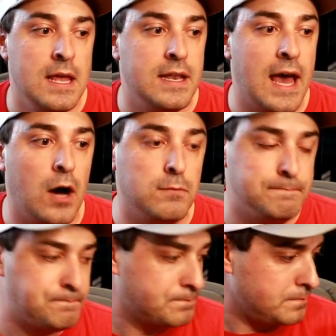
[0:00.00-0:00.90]
Now,
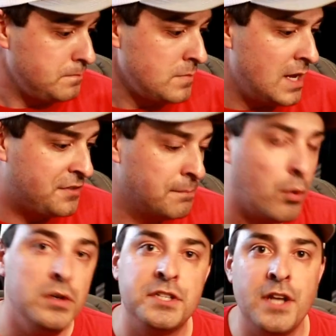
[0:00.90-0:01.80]
it's
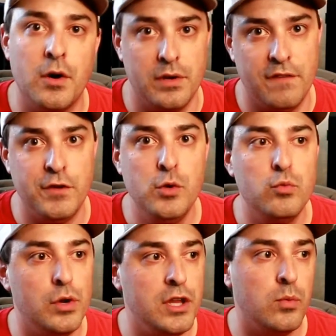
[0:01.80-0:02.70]
important to note, if you
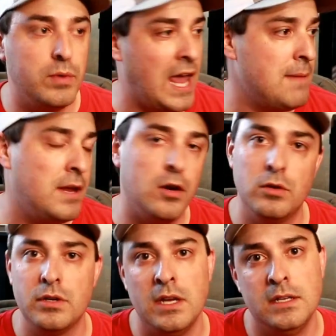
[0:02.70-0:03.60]
really came here
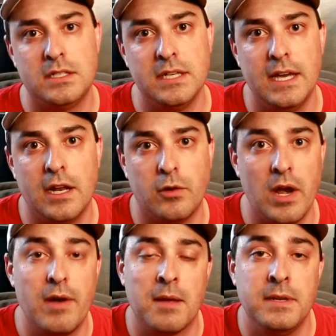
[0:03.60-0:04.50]
looking to get a
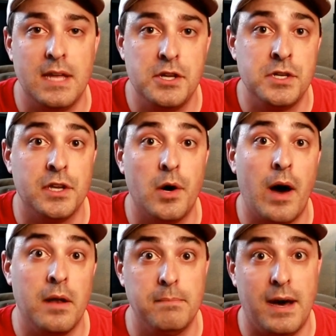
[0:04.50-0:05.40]
great recommendation to go
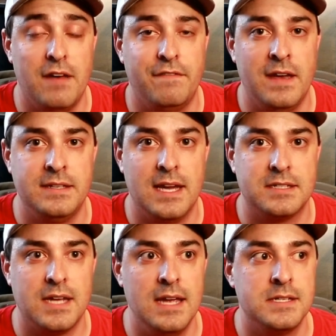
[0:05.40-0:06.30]
out and buy a
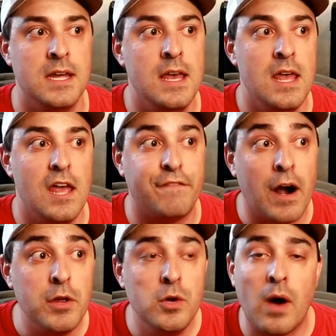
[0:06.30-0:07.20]
Phanteks case, if I
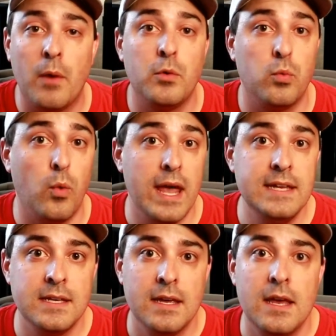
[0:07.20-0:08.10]
were you, I would
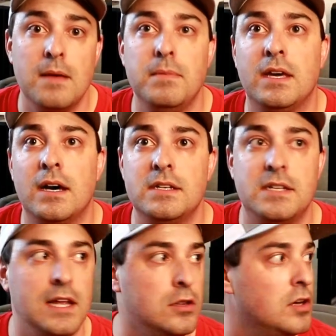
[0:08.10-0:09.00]
wait, because
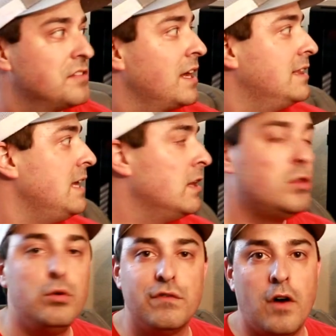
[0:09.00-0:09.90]
it looks like the
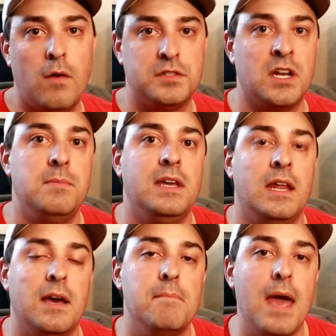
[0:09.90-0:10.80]
Enthoo Evolv is going to be
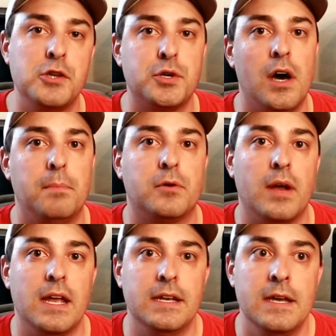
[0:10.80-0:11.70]
getting a major
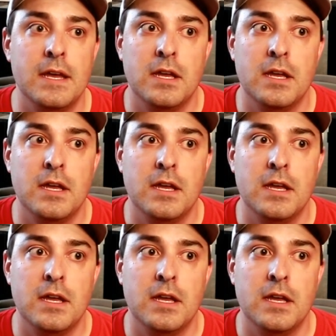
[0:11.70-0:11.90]
upgrade